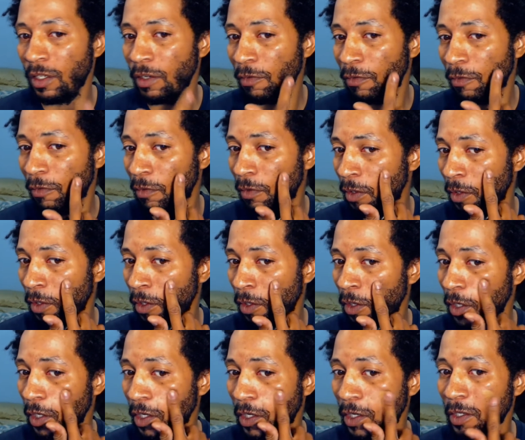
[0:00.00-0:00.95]

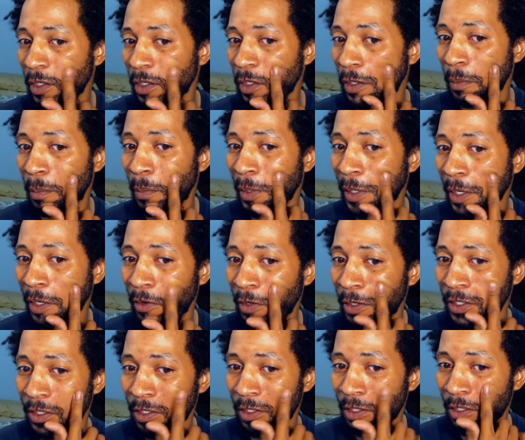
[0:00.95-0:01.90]
look, your
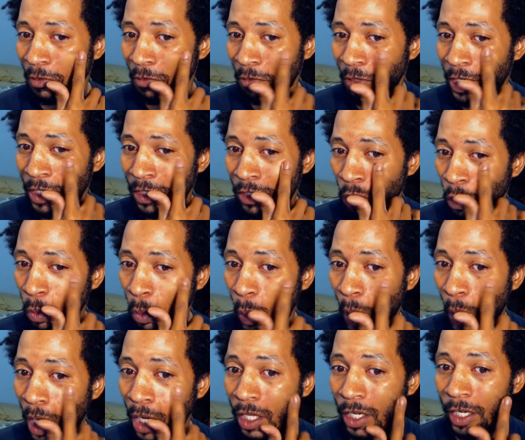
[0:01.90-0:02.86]
appearance, to raise the
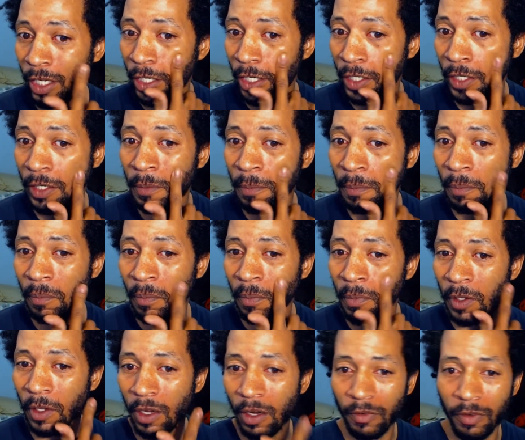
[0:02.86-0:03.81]
quality
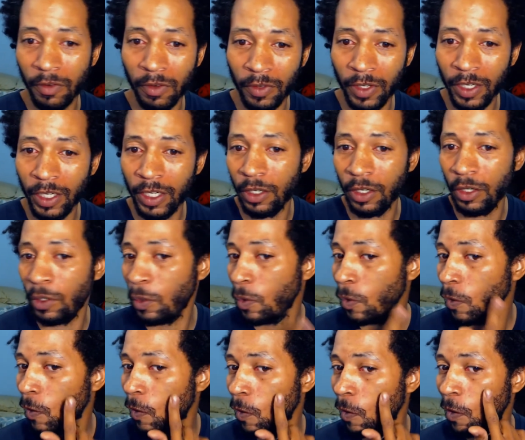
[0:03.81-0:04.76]
of your video.
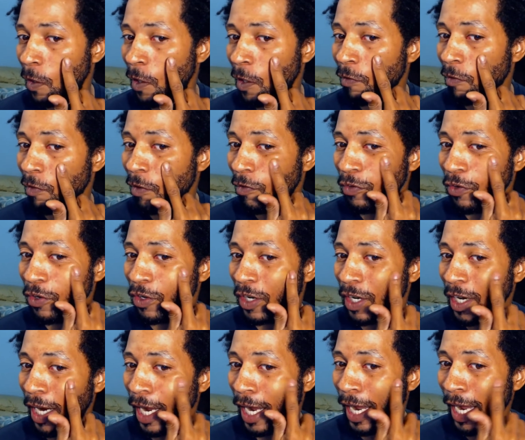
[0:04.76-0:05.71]
Even if you're a
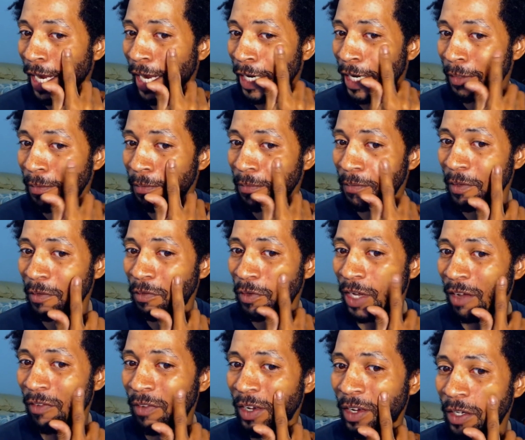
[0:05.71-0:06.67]
guy, if you have
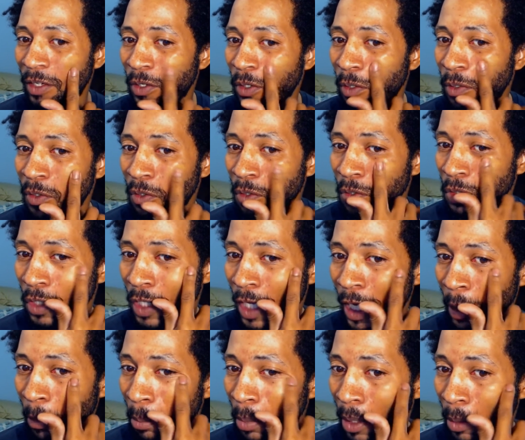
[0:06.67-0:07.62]
any little slight
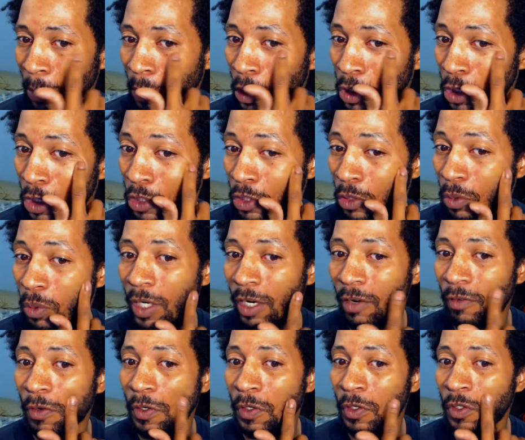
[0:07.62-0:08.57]
blemishes or
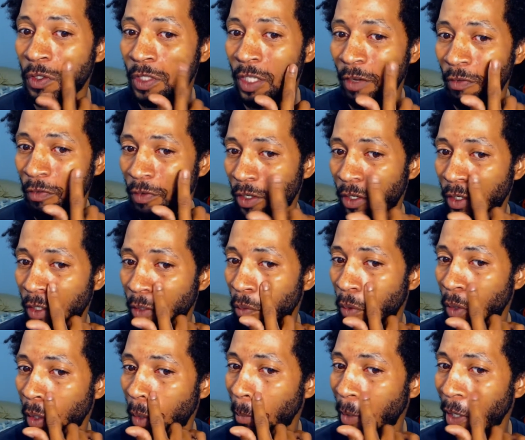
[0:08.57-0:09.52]
whatever, you definitely want to
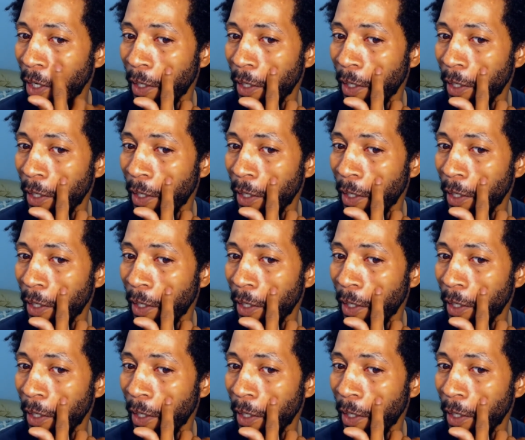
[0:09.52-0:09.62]
make